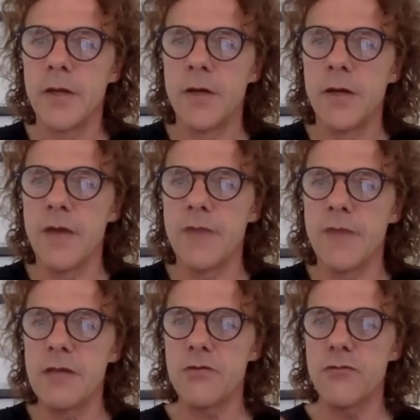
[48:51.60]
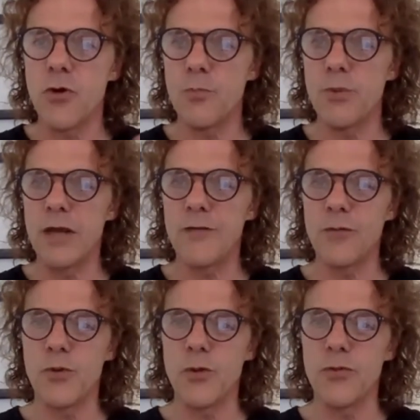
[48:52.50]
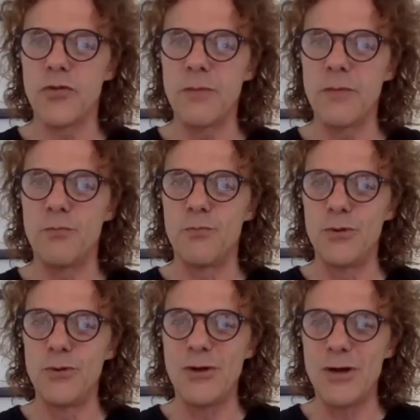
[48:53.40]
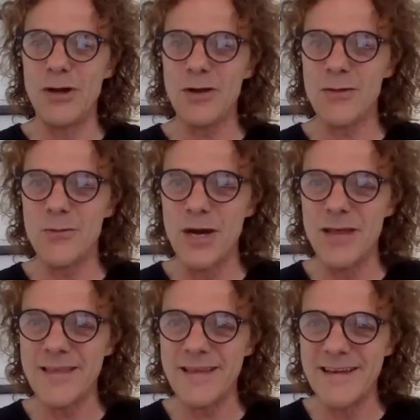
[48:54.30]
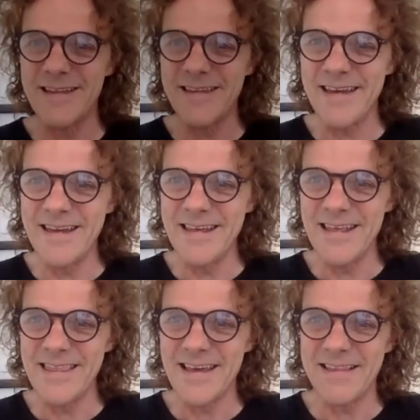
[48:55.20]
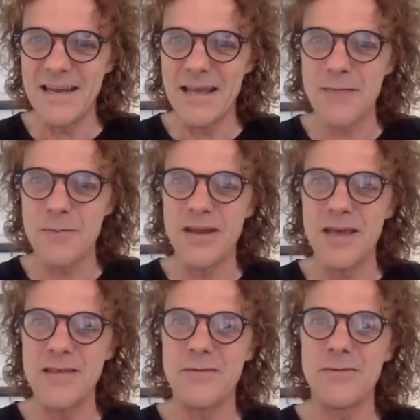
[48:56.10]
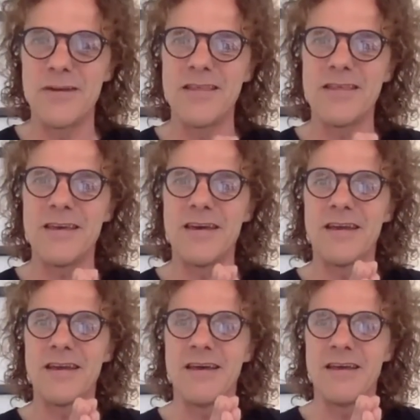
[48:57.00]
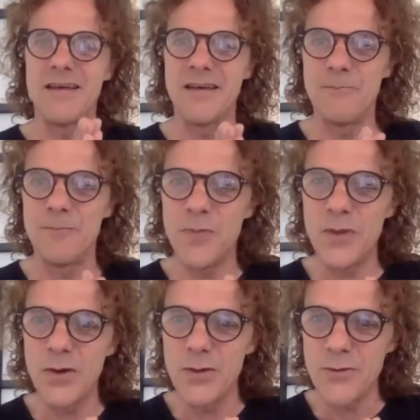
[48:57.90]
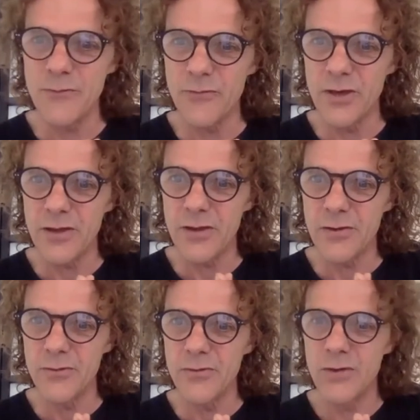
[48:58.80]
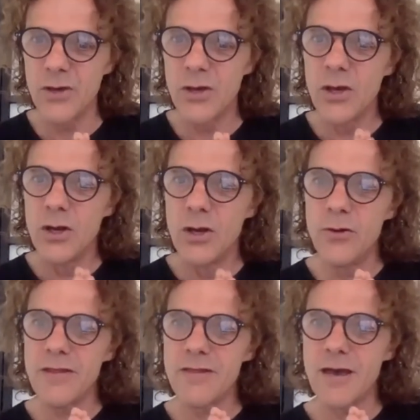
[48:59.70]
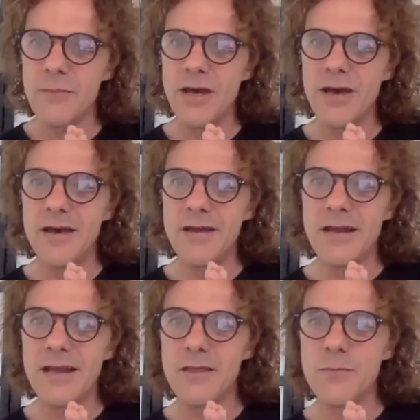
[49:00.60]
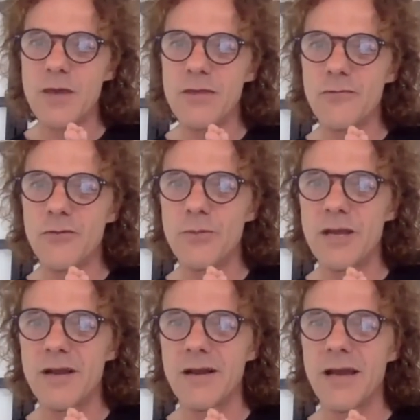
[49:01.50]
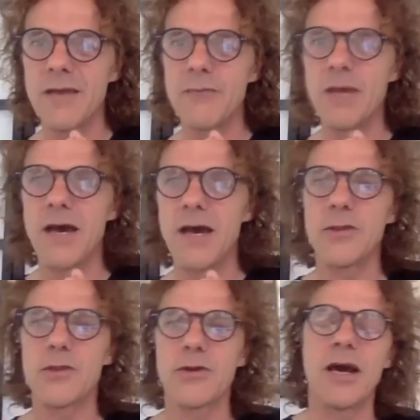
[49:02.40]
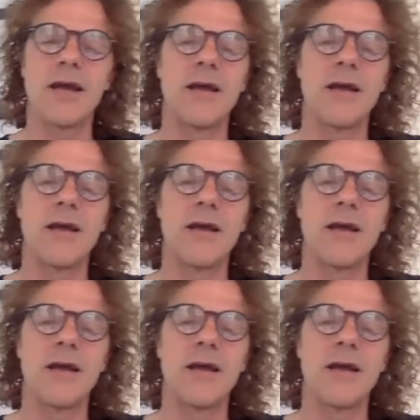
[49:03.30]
I've seen strong pink to purple, deep blue colors whilst in it. Any insight and explanation to this? And also felt I could look inside my head and that space grew bigger like behind the third eye.